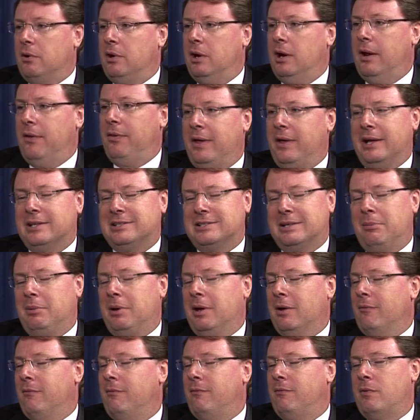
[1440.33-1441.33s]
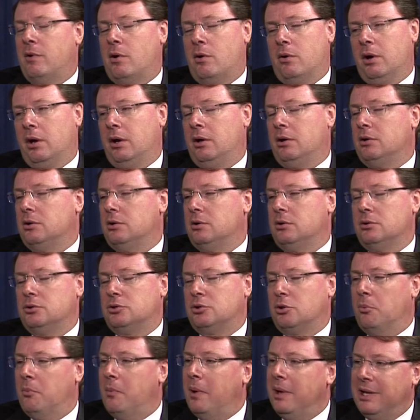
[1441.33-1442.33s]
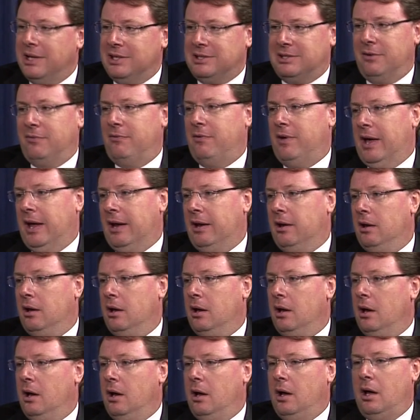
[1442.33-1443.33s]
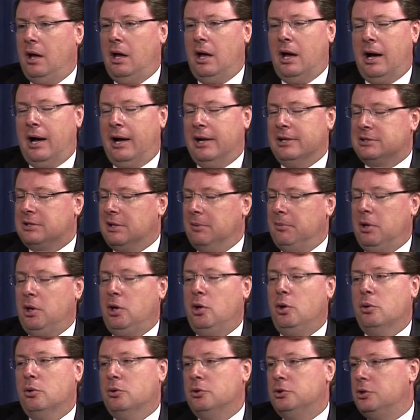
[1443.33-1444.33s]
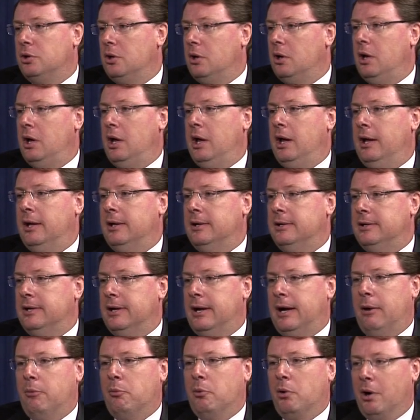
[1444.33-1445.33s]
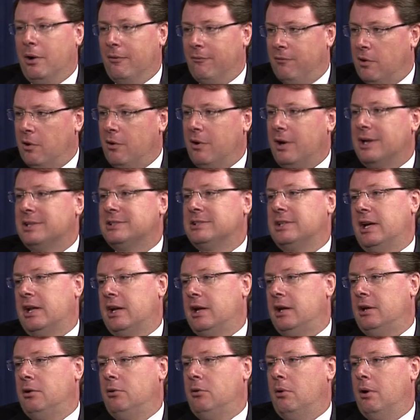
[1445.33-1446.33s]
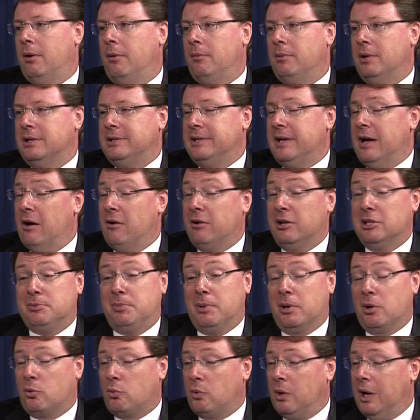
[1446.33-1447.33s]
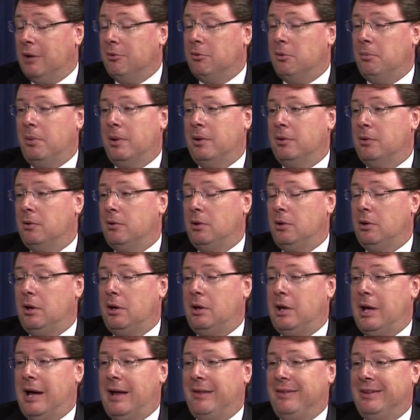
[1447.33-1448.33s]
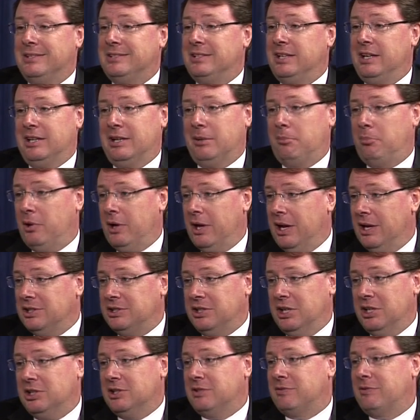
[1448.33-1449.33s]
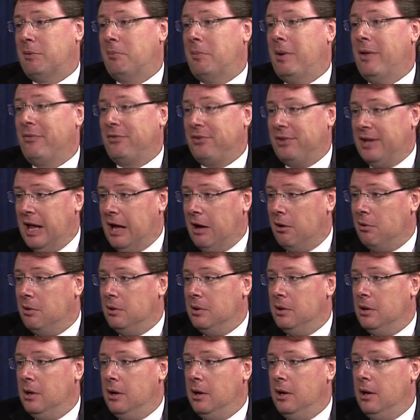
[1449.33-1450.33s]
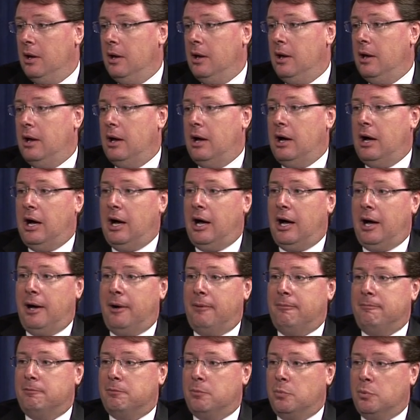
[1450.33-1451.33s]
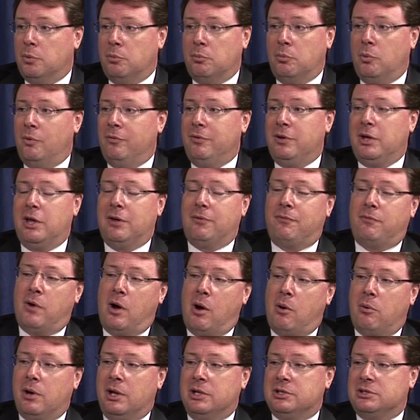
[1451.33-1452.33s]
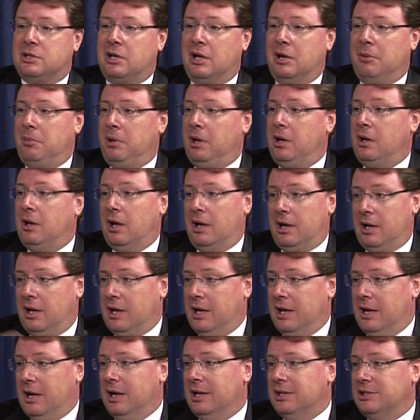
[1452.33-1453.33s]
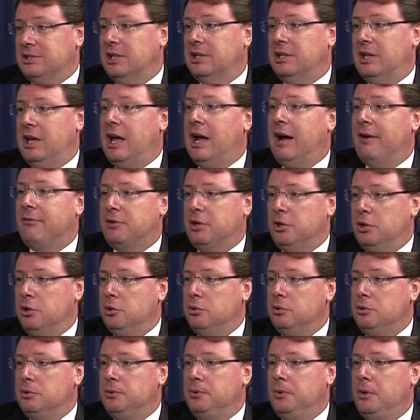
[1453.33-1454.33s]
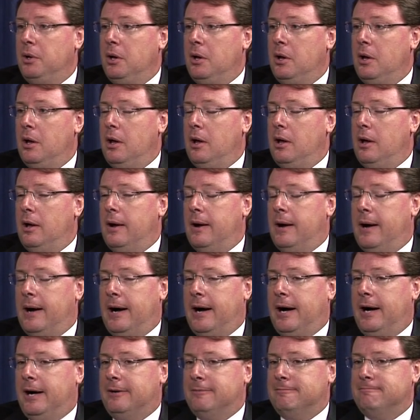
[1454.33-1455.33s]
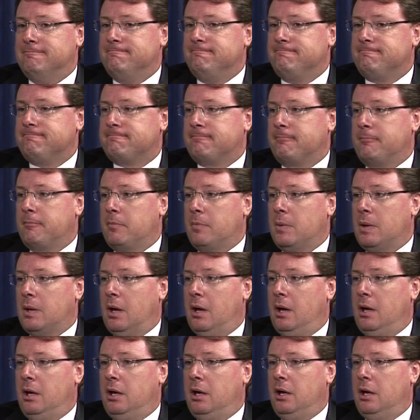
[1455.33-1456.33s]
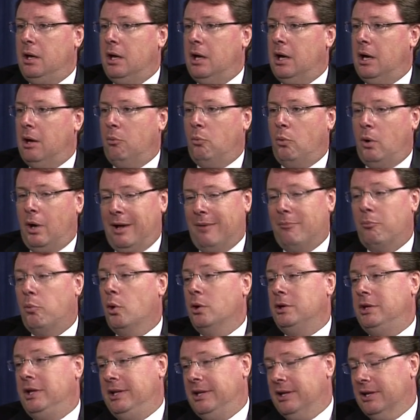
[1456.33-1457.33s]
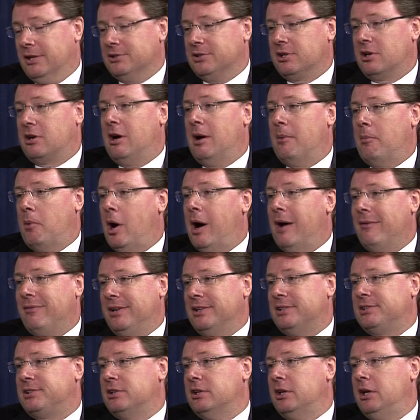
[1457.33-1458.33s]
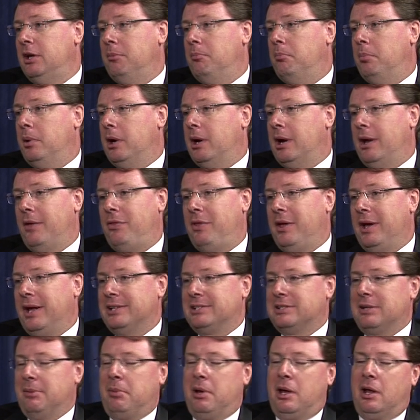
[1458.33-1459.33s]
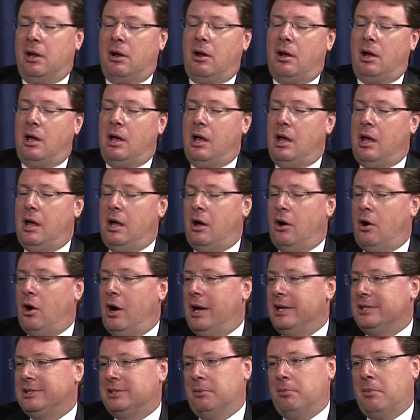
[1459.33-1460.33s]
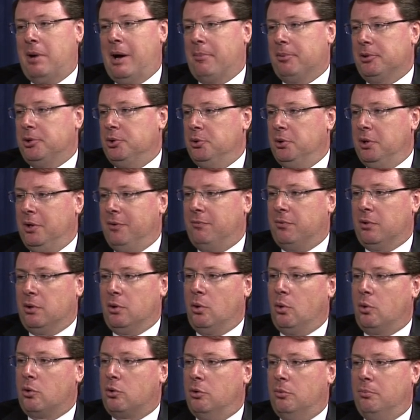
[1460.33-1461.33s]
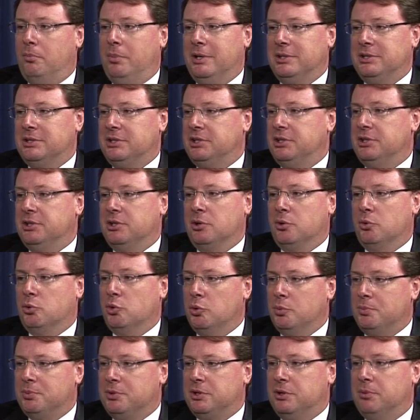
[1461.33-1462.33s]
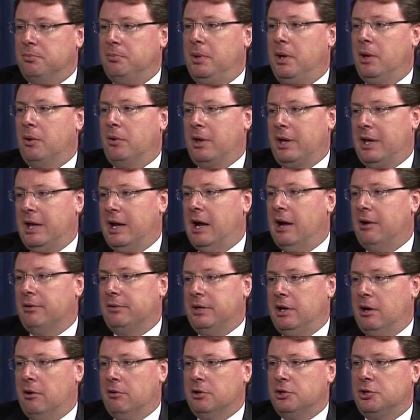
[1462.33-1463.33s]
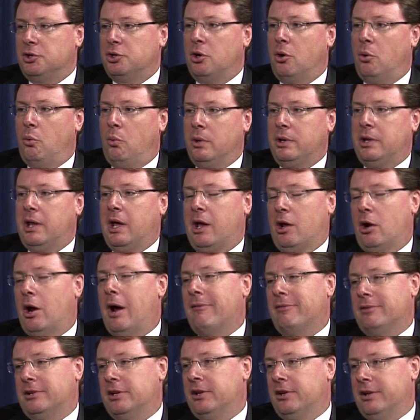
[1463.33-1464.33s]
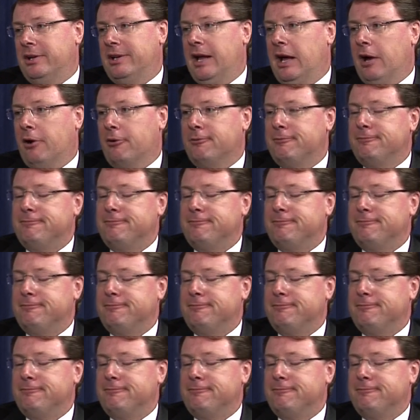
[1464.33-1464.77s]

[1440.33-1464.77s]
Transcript: And I it's going to be a very tremendous event. It's going to be huge, and we're very excited. The town has been great. We've had this thing in the planning stages for months now. We're moving it forward. It's going to be, again, on a Sunday afternoon. We'll have more details to come, obviously, but I think it's going to be an awesome opportunity for local businesses and groups to be able to get out there and show what they can offer to the town.